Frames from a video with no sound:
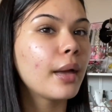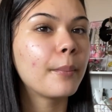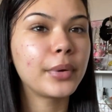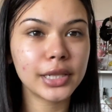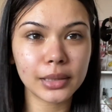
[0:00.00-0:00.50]

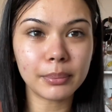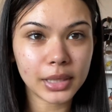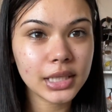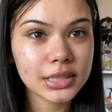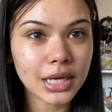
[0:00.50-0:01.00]
But in the
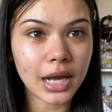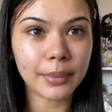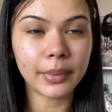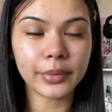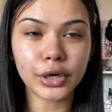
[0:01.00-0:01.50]
meantime,
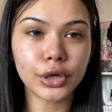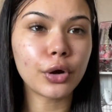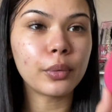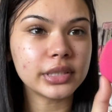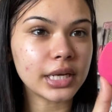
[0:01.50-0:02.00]
I'm gonna
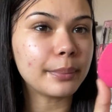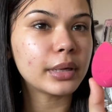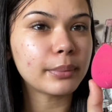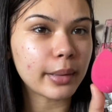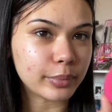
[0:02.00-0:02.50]
go dampen
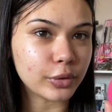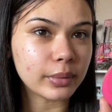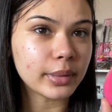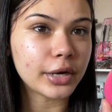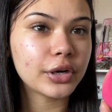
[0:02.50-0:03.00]
my beauty
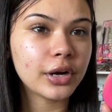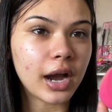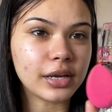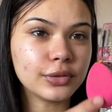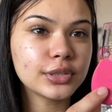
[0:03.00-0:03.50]
blender. I
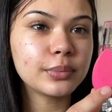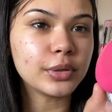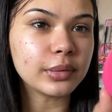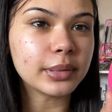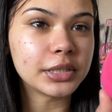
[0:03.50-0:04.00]
use the
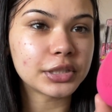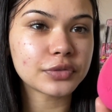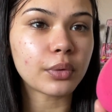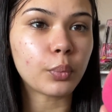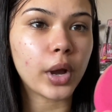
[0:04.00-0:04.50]
beauty blenders
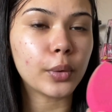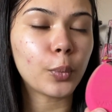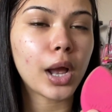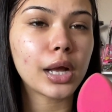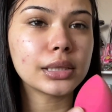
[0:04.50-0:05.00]
from Wet n
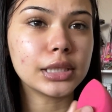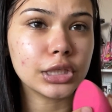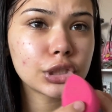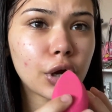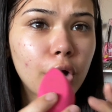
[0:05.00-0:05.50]
Wild.
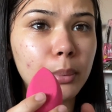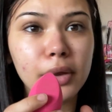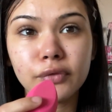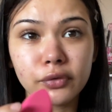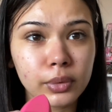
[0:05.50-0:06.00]
These are my
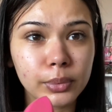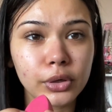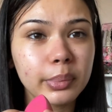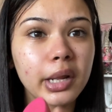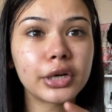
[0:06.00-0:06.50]
favorite beauty
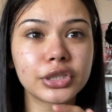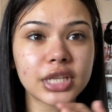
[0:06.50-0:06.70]
blenders